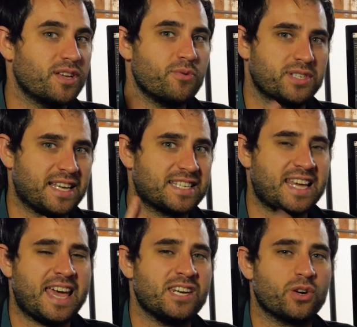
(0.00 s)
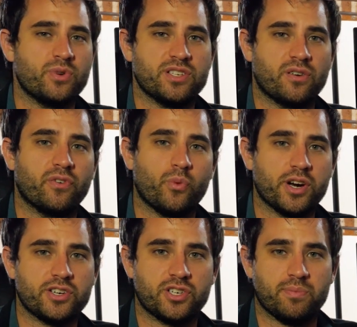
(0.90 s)
It was like 10 degrees over
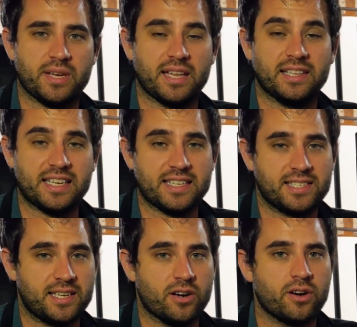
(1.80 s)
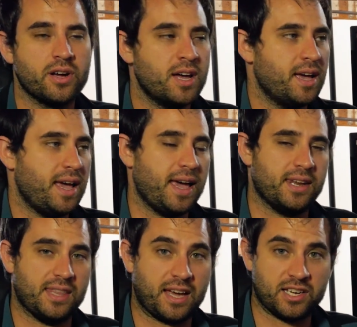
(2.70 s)
what it should be at least here.
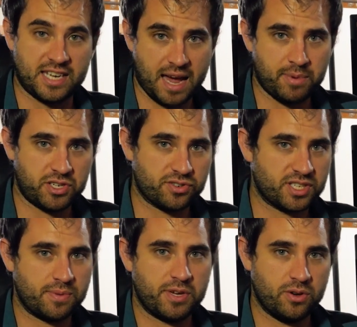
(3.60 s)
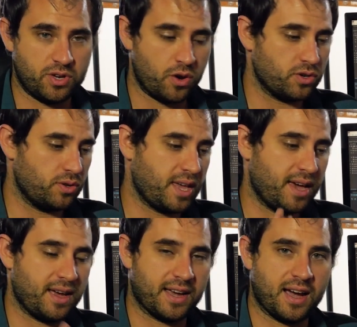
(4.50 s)
And that could damage your CPU. Don't do
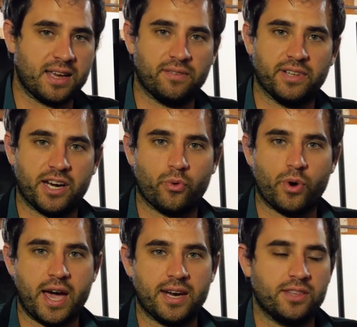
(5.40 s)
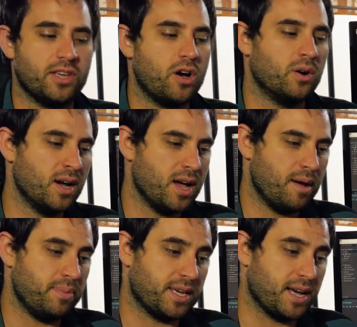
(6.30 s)
that. I kind of let it ride it though,
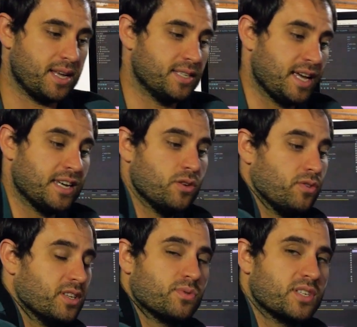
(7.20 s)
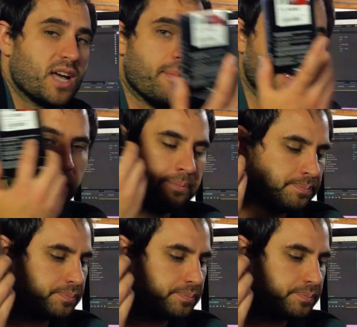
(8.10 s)
because I knew this was coming.